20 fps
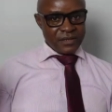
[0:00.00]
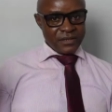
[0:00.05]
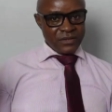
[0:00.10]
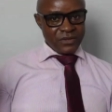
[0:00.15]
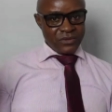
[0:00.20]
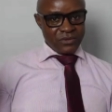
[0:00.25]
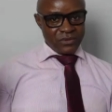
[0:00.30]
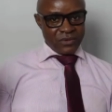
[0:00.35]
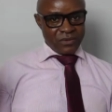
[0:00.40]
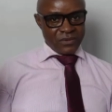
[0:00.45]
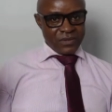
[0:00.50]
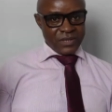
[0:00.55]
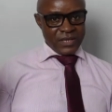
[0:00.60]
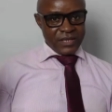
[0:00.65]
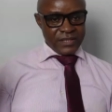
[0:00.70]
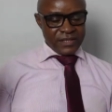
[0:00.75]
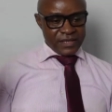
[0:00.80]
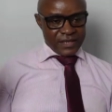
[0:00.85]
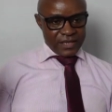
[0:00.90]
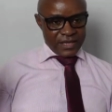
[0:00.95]

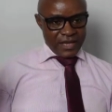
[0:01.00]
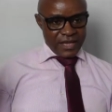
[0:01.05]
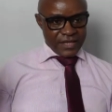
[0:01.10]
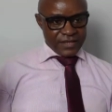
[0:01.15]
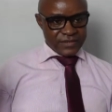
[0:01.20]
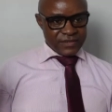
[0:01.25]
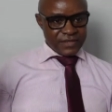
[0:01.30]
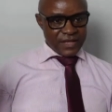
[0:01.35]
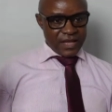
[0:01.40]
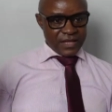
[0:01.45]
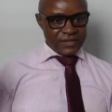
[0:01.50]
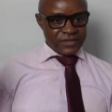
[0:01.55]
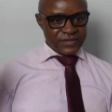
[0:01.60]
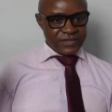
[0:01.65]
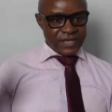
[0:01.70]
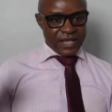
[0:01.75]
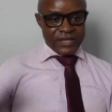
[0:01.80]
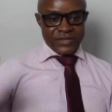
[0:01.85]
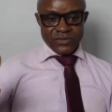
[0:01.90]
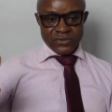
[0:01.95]
indicates that
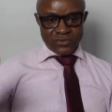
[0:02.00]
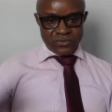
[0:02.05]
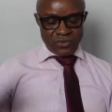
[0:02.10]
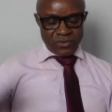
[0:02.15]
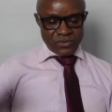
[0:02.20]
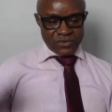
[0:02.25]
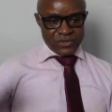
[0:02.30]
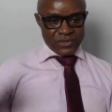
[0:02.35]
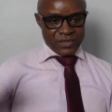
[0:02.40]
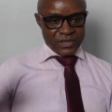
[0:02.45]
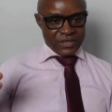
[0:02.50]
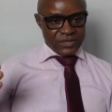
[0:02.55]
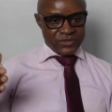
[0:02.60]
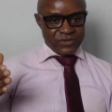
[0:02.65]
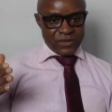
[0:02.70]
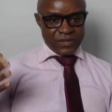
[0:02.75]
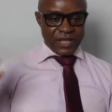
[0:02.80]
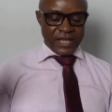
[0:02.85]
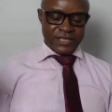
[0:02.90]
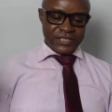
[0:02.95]
sales growth is
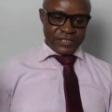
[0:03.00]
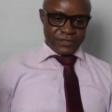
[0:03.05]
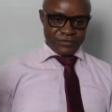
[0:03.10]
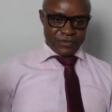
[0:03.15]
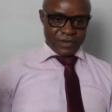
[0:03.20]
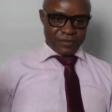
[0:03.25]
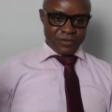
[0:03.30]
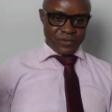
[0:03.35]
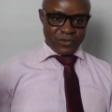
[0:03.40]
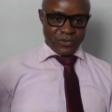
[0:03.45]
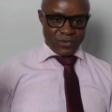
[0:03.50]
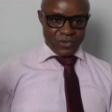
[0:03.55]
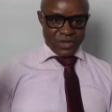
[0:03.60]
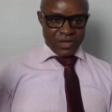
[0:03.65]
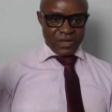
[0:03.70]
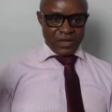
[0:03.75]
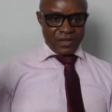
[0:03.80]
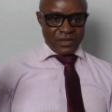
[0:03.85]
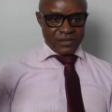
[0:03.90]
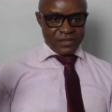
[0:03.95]
not achievable,
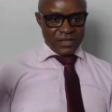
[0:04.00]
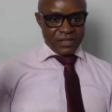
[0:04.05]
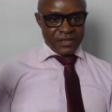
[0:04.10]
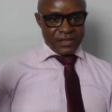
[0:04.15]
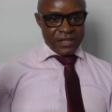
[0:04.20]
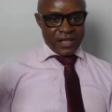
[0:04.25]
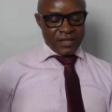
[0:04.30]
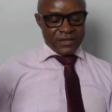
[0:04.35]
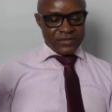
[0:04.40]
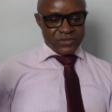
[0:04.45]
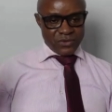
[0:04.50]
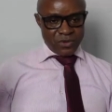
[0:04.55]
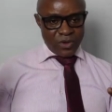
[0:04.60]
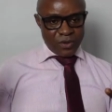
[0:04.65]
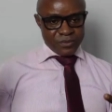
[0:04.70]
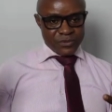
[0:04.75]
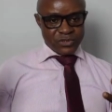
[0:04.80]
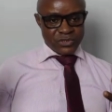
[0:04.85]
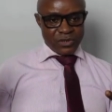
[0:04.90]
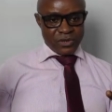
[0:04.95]
the next
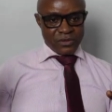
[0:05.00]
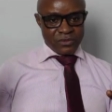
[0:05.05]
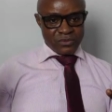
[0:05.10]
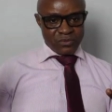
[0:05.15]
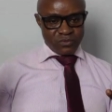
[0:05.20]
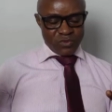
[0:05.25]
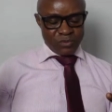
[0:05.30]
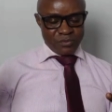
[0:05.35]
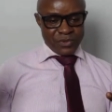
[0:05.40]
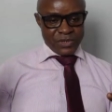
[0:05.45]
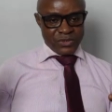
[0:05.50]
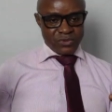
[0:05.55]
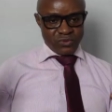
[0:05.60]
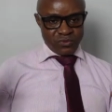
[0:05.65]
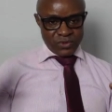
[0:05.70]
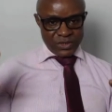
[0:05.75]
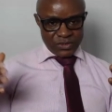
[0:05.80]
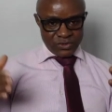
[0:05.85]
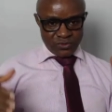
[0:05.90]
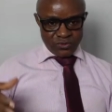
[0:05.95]
option would be to
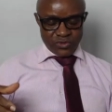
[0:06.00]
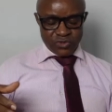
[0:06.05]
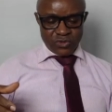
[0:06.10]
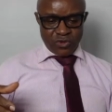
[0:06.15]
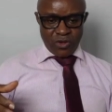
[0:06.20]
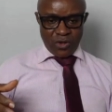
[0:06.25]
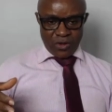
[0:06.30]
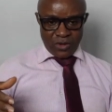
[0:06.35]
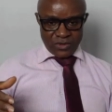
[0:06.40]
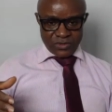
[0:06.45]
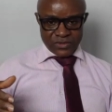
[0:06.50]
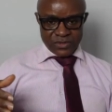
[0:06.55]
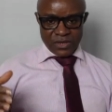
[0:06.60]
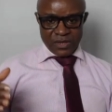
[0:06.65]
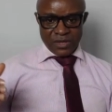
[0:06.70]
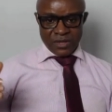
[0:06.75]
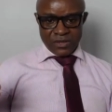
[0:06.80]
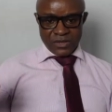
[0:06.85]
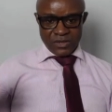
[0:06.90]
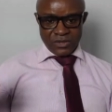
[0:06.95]
reduce costs,
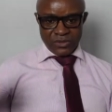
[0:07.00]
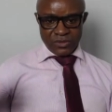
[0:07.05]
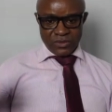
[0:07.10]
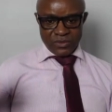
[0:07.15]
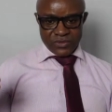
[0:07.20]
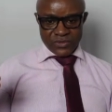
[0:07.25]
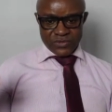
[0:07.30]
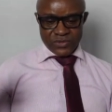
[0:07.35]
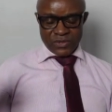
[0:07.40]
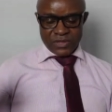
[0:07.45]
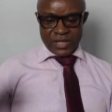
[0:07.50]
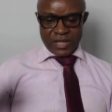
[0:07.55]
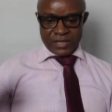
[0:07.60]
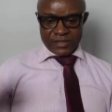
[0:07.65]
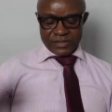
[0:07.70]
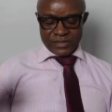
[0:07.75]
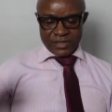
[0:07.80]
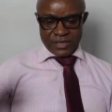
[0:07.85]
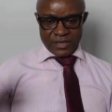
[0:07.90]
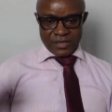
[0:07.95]
so
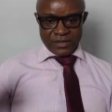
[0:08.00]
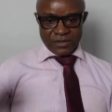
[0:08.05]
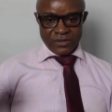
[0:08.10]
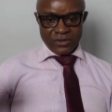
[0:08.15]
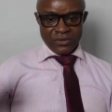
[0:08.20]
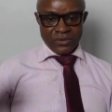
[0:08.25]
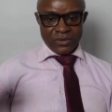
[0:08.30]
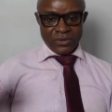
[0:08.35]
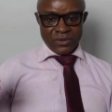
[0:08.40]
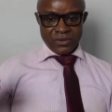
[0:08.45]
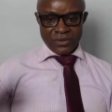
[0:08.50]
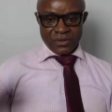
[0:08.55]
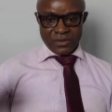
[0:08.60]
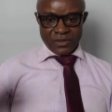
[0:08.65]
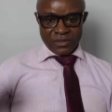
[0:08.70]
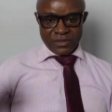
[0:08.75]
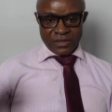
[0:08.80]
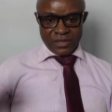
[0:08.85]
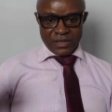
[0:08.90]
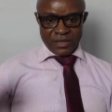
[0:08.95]
that
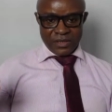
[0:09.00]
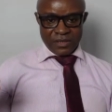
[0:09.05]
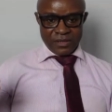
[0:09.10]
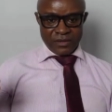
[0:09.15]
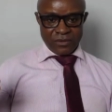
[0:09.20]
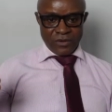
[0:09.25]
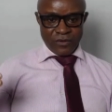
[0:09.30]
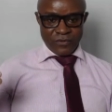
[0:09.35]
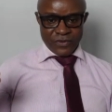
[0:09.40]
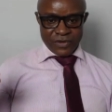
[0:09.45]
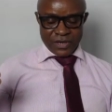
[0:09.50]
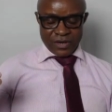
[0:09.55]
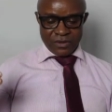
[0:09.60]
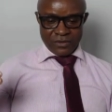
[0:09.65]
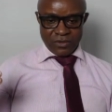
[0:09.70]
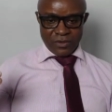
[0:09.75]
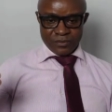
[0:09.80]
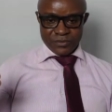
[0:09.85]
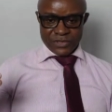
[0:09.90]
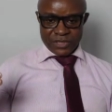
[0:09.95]
the
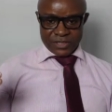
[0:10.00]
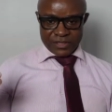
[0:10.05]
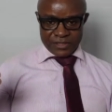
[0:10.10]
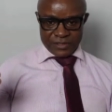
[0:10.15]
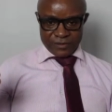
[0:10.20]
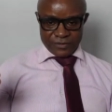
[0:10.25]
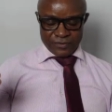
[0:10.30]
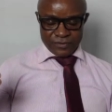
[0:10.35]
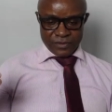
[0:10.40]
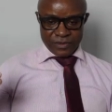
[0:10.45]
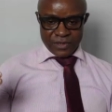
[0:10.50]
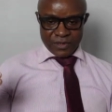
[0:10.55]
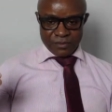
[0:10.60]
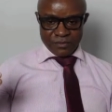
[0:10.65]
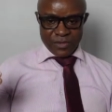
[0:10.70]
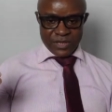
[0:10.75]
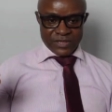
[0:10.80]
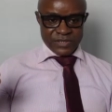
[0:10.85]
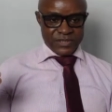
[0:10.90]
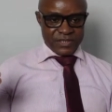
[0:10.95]
overall objective
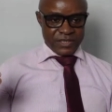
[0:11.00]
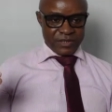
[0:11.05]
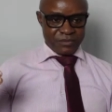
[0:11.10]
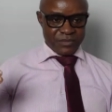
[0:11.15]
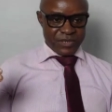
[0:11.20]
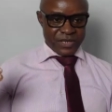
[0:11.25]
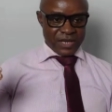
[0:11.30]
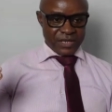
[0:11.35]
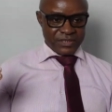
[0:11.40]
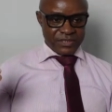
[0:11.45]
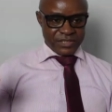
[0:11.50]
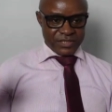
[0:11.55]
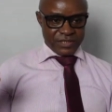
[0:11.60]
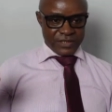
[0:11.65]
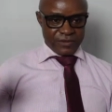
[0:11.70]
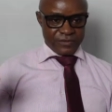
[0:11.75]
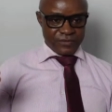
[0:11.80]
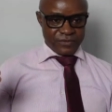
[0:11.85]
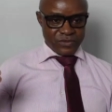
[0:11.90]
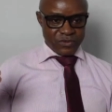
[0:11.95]
may still be
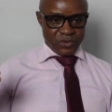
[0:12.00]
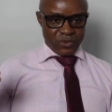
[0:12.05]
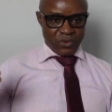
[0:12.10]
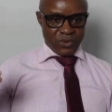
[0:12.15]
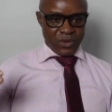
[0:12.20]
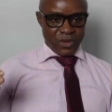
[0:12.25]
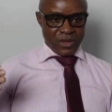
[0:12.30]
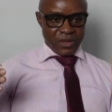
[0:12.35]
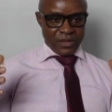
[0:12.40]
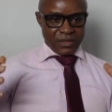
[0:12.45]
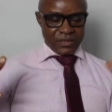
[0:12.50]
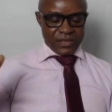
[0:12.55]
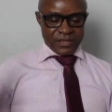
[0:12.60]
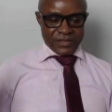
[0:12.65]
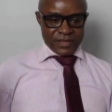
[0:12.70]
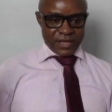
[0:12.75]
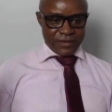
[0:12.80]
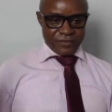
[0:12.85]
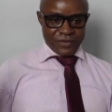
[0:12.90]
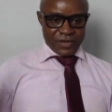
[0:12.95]
achieved. So
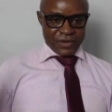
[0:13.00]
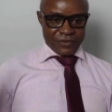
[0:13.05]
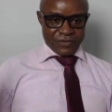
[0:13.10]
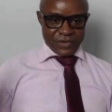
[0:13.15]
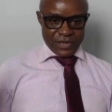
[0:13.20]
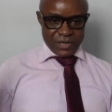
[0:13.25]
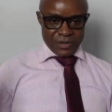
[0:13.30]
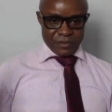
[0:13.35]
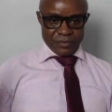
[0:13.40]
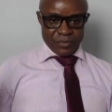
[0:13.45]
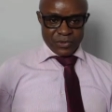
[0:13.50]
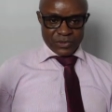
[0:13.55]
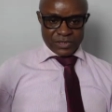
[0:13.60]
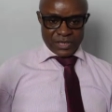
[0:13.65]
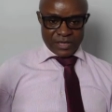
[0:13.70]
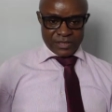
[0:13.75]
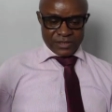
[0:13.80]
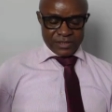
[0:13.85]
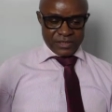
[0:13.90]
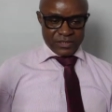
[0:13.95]
these are very, very
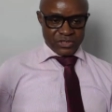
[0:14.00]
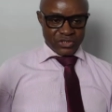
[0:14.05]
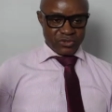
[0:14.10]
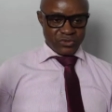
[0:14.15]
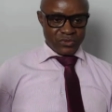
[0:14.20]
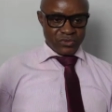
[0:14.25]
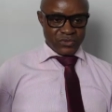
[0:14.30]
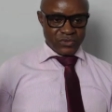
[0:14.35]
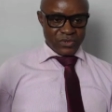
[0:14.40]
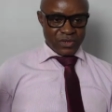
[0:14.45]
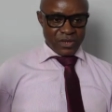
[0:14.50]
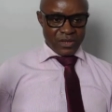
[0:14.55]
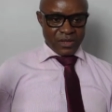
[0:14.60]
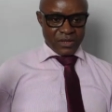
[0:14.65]
important issues.